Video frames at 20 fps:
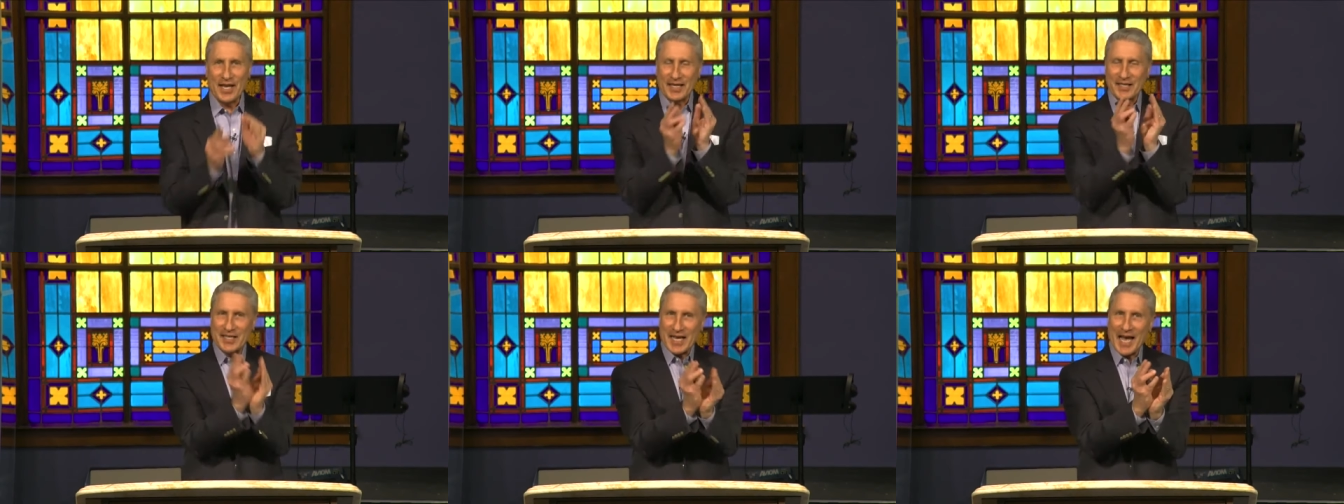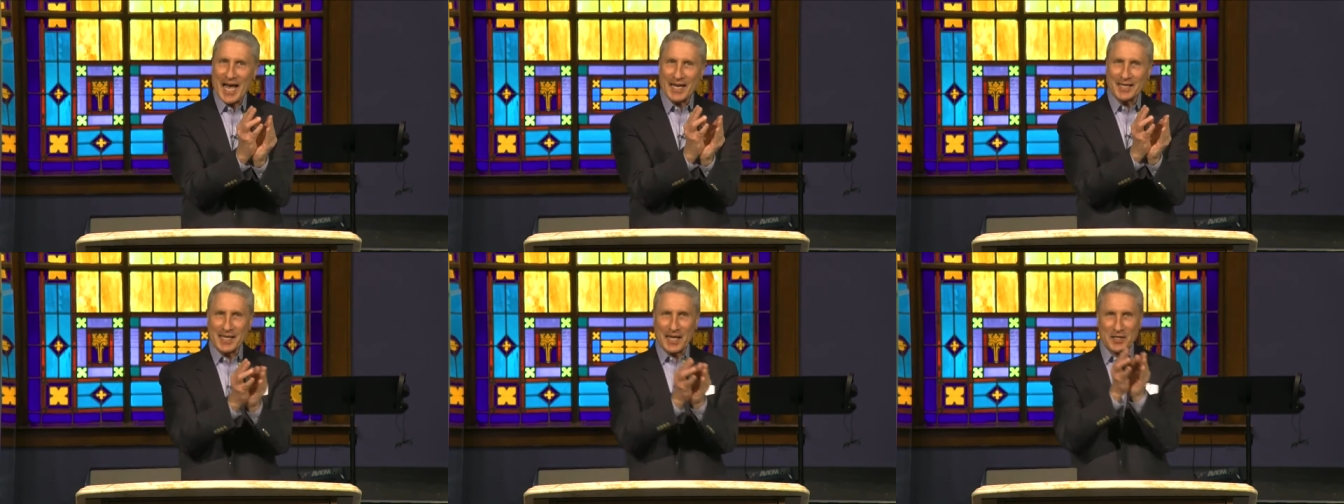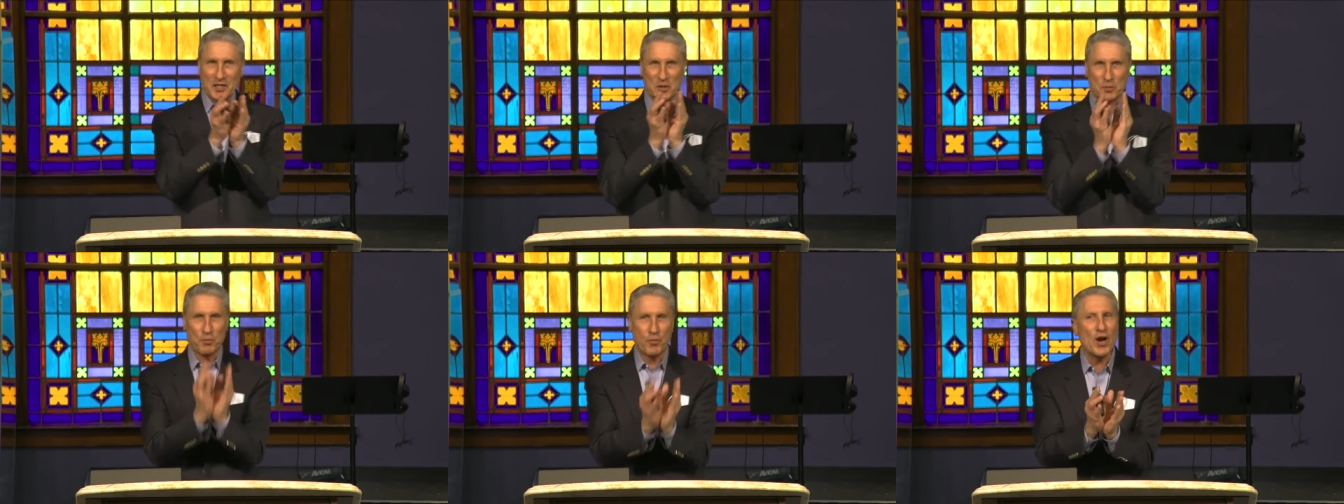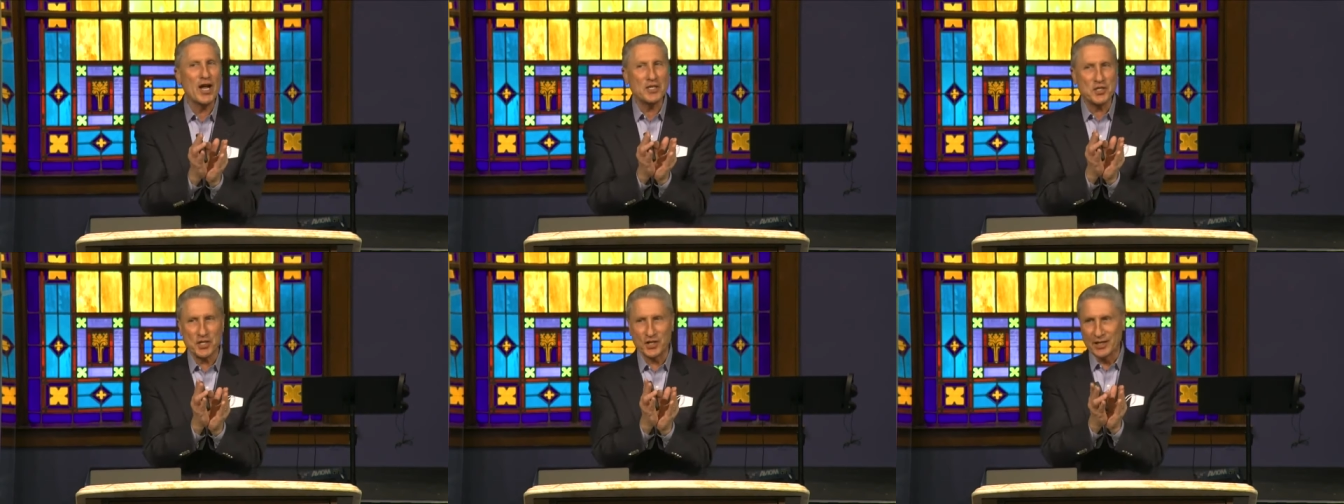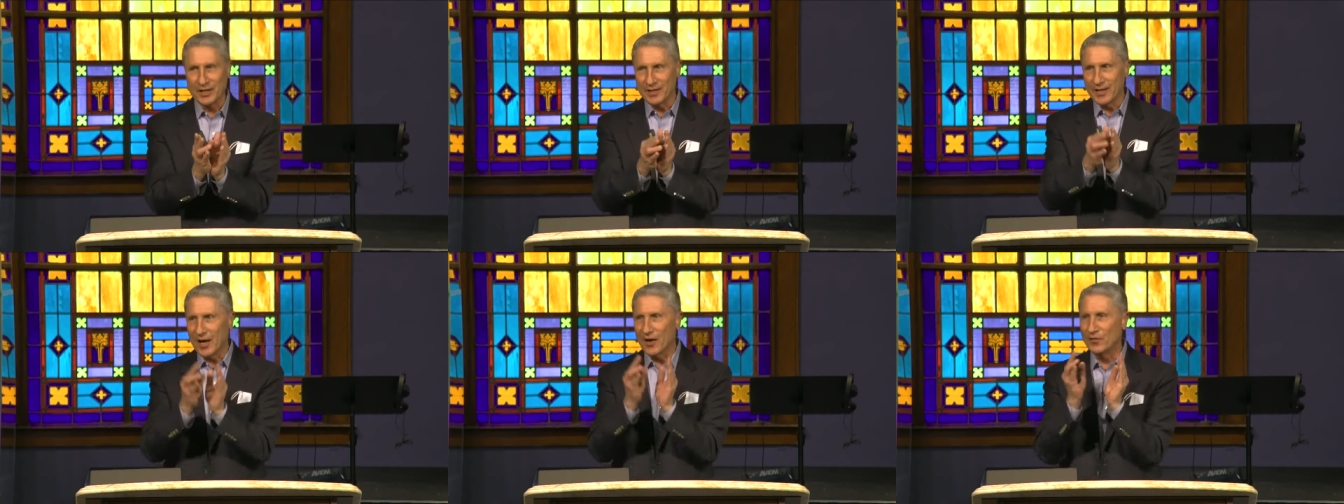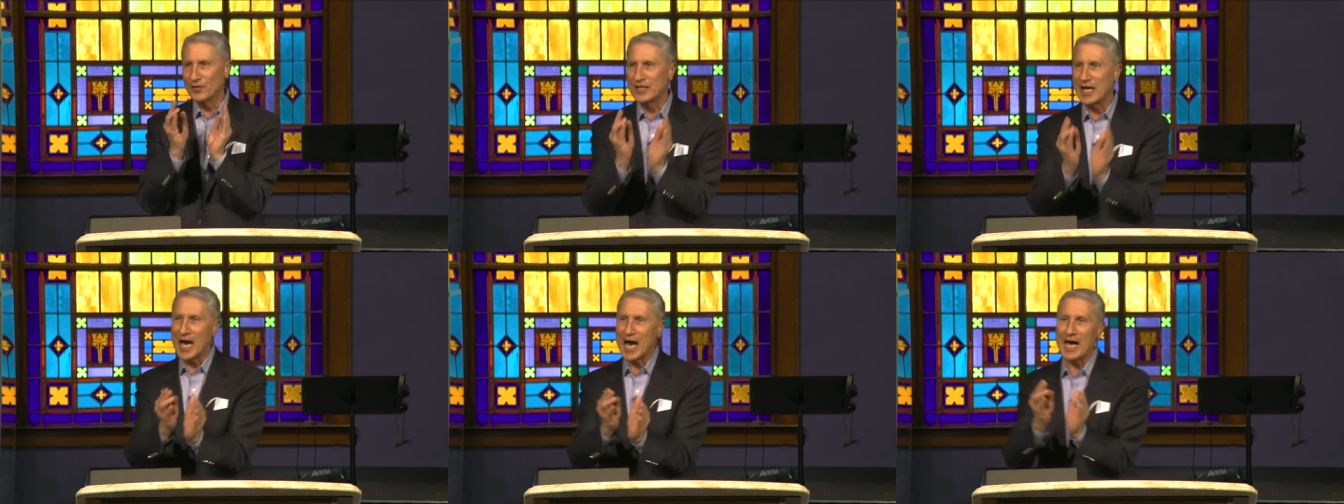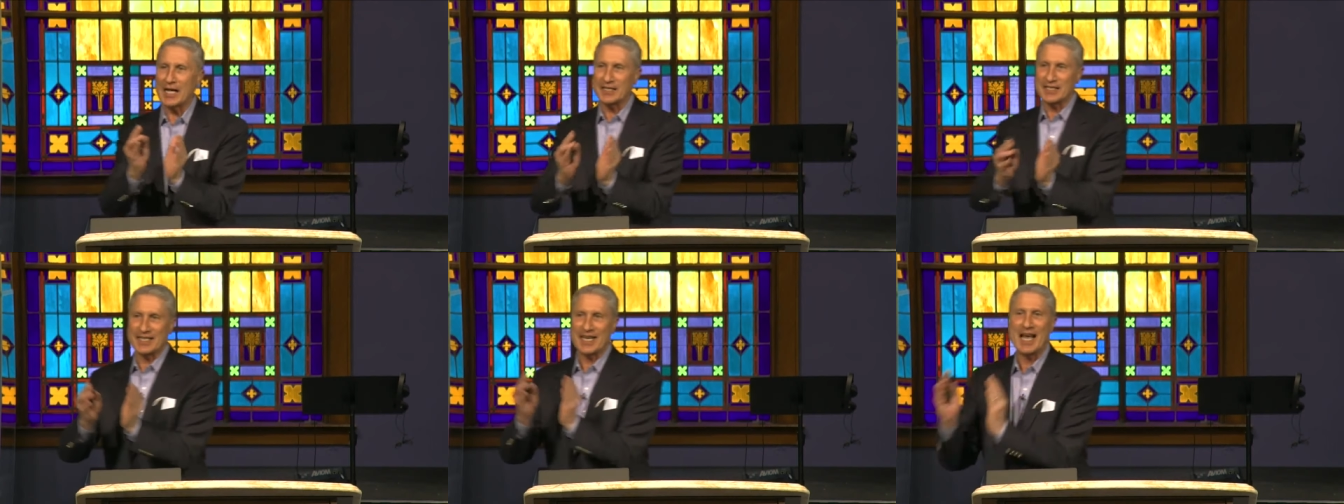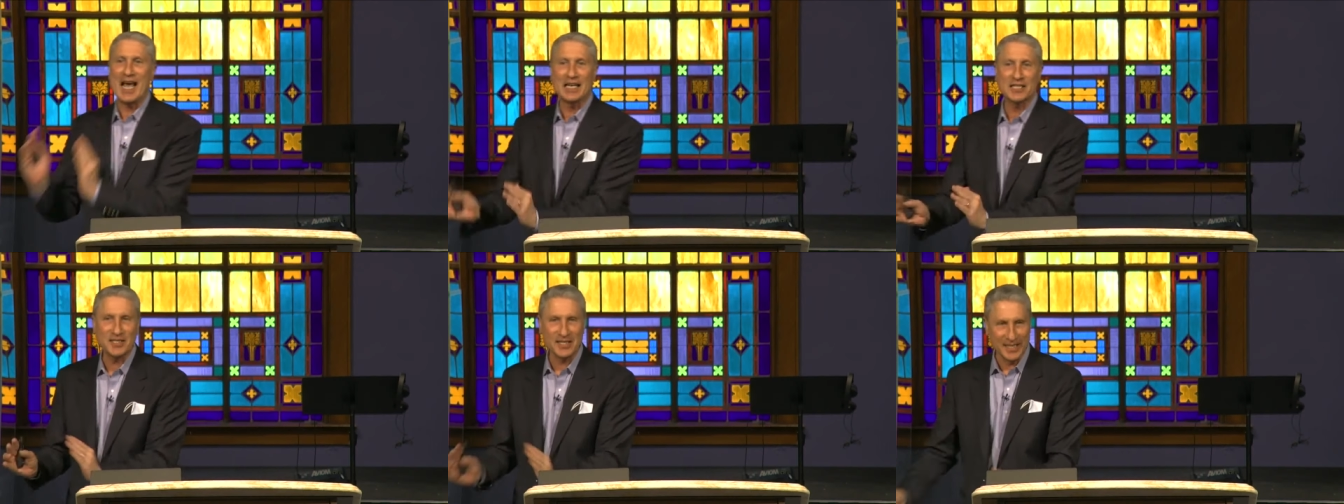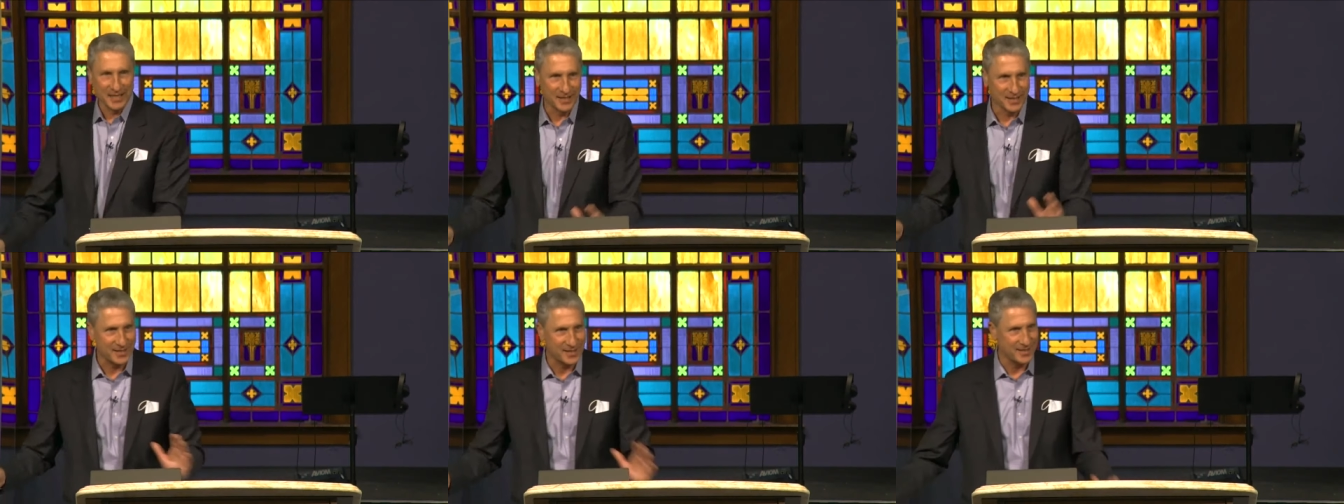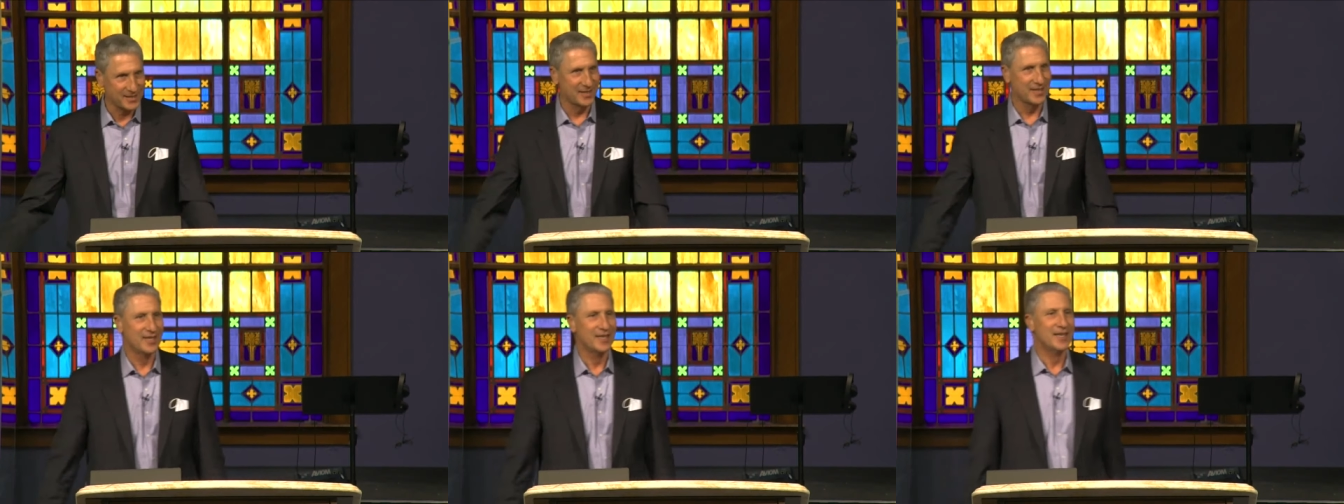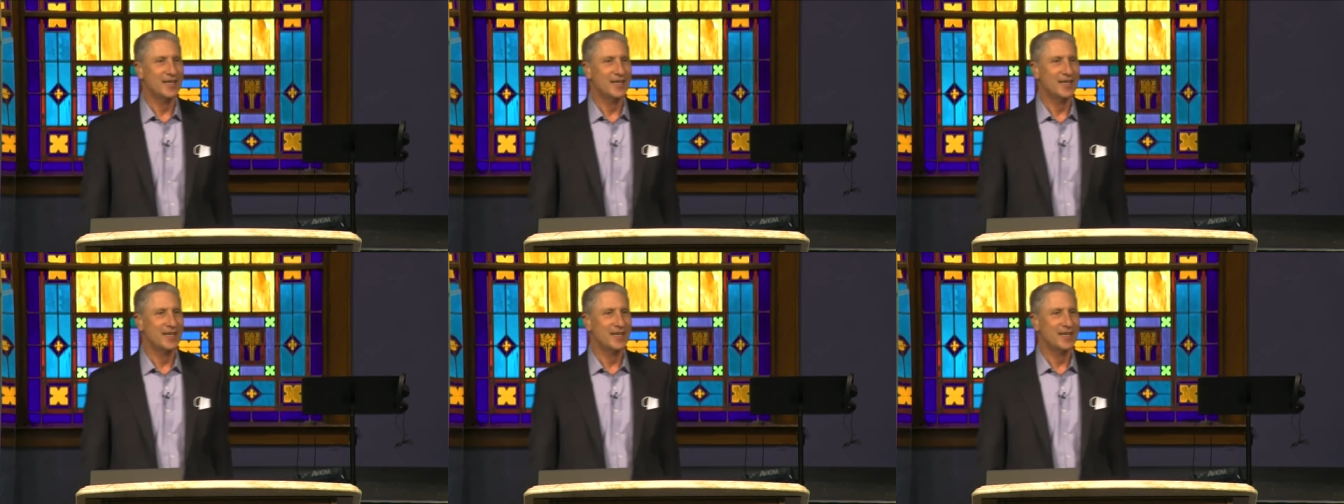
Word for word: exact expression of God's essence